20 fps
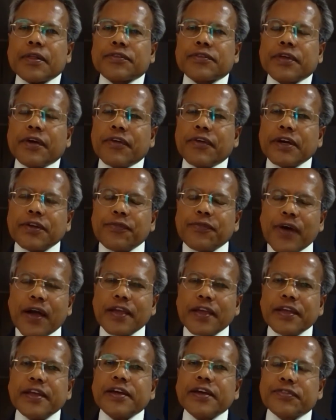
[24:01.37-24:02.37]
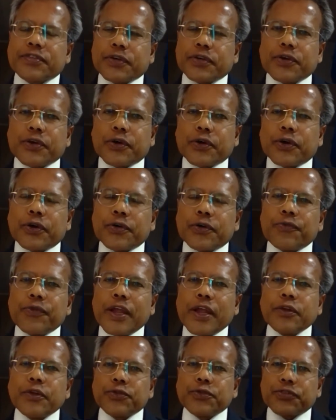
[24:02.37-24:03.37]
75 years ago,
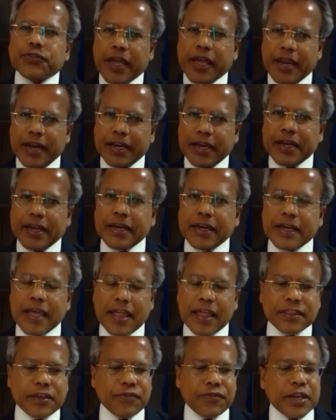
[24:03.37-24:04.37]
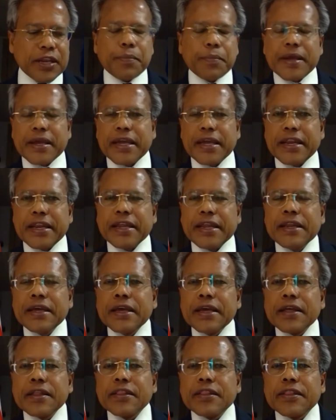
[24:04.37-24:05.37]
when you said uh, at the very beginning,
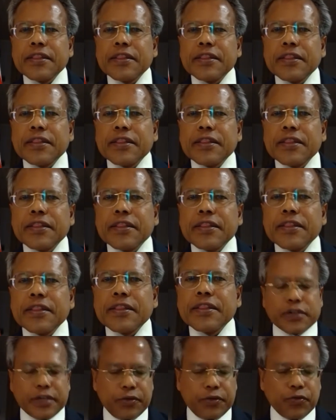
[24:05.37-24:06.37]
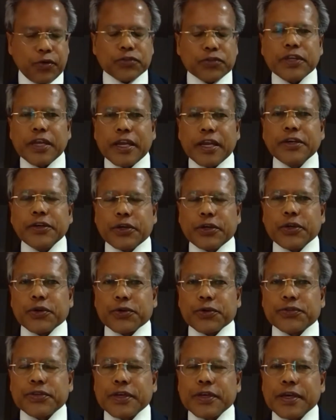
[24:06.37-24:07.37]
the Truman Doctrine was
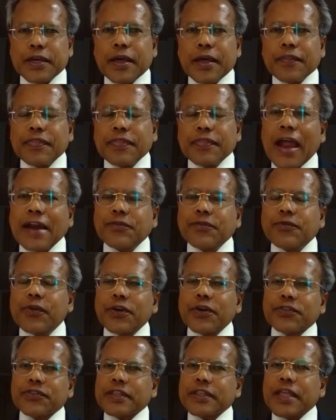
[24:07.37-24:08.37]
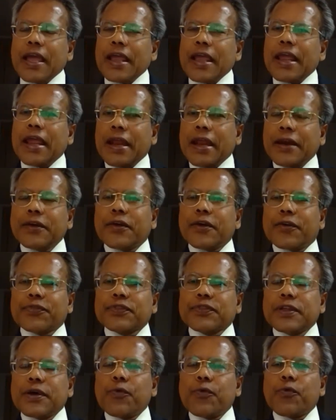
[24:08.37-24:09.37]
introduced, that was the end
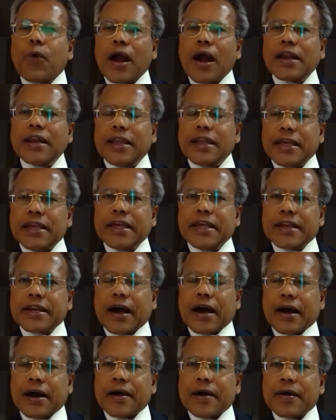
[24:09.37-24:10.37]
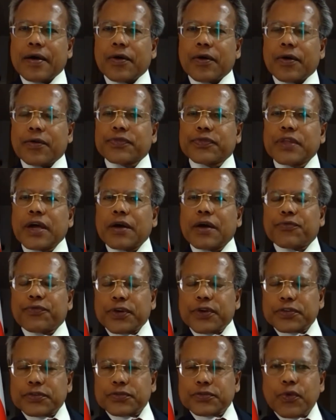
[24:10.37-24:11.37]
of the one era of the
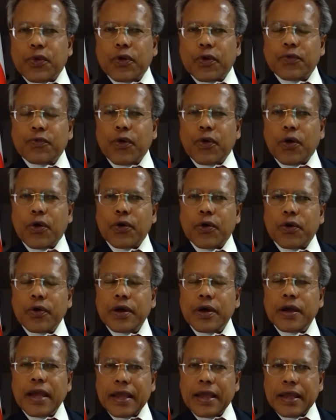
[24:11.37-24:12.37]
First World War